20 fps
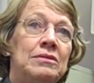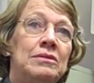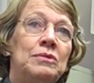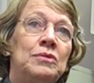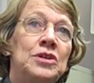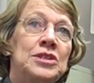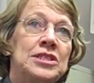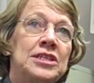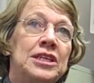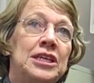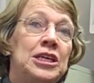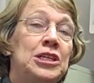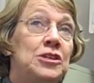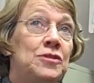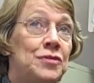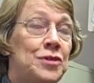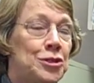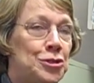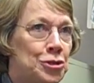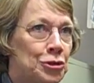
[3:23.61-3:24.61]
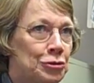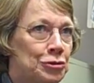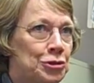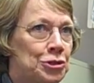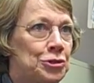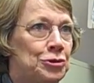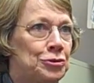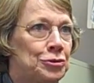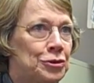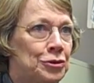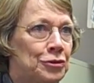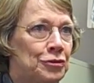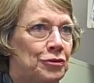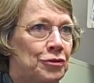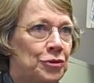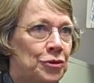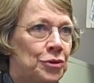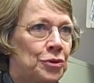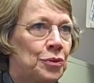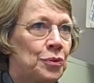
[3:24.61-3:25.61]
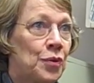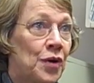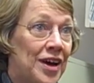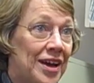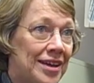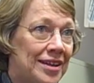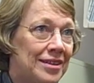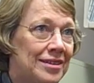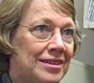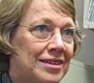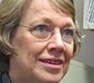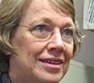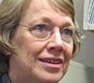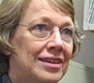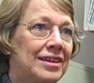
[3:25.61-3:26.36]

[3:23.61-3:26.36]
was an individual tutor for a while,